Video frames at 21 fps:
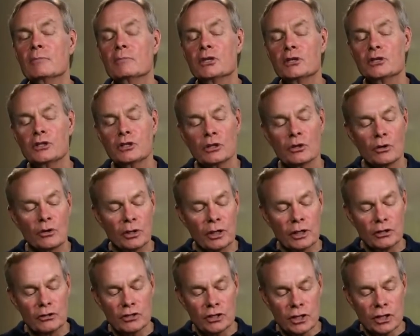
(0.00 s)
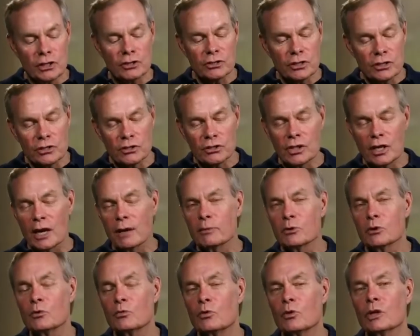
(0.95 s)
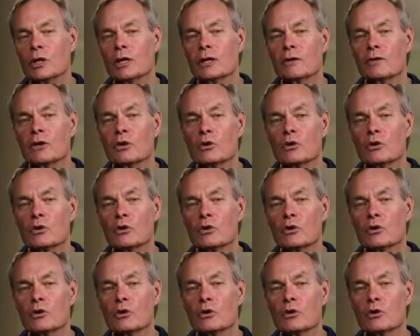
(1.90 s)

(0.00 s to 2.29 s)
But you know, in Genesis chapter 1,